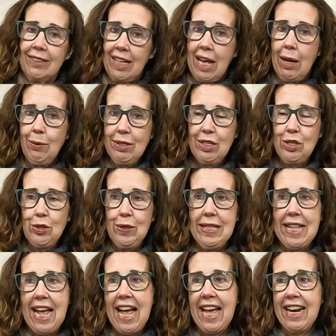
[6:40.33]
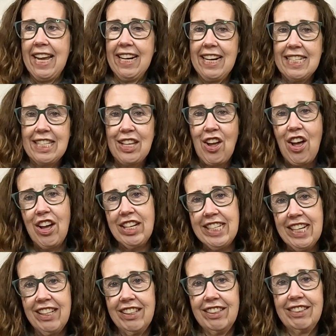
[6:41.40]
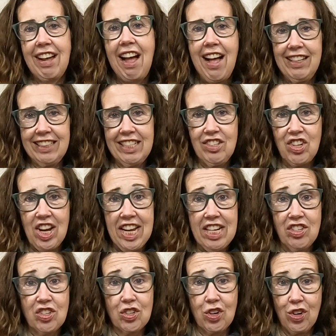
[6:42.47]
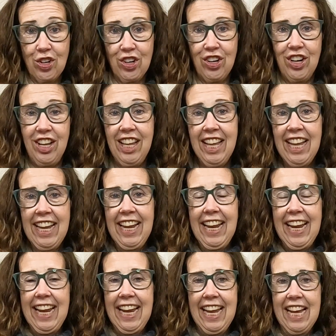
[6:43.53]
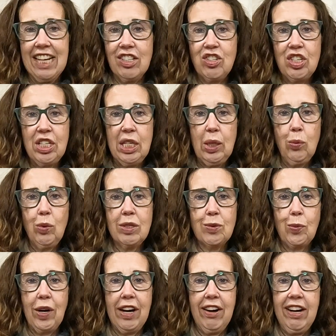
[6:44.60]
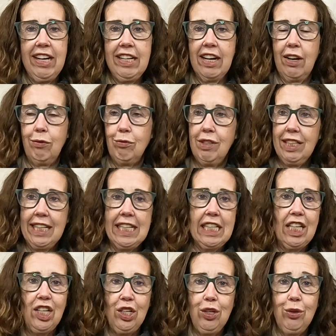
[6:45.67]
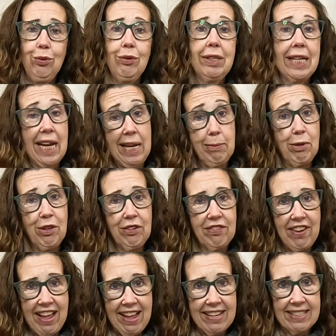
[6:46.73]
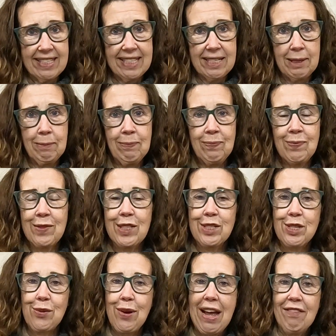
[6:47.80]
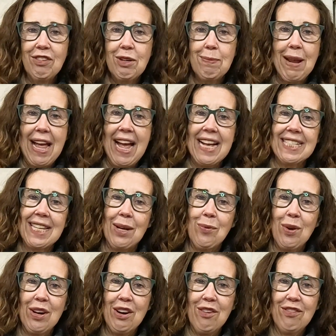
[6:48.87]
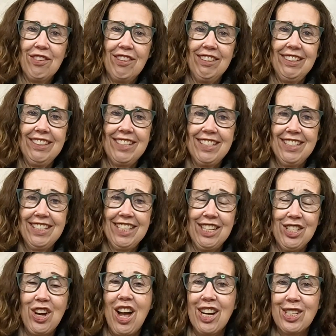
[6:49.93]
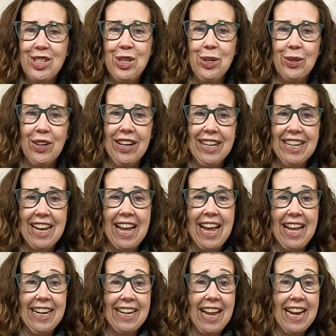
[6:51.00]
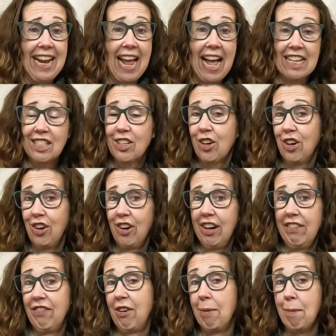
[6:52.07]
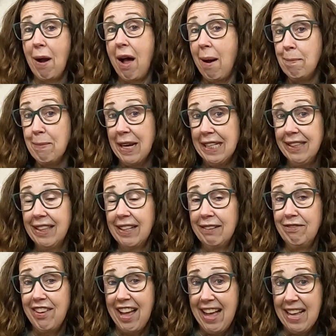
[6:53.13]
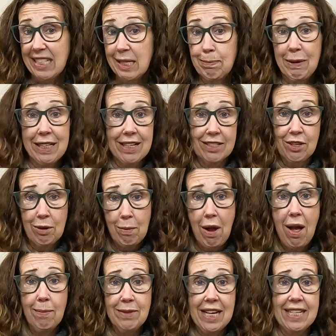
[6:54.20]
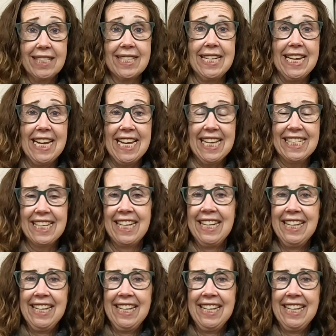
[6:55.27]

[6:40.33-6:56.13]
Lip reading: I was doing that, and I saw a young college-age girl, and she was wearing a really cute cabled vest. So after Mass, I went over to talk to her, and I asked her if her mom made the vest, because her mom does knit,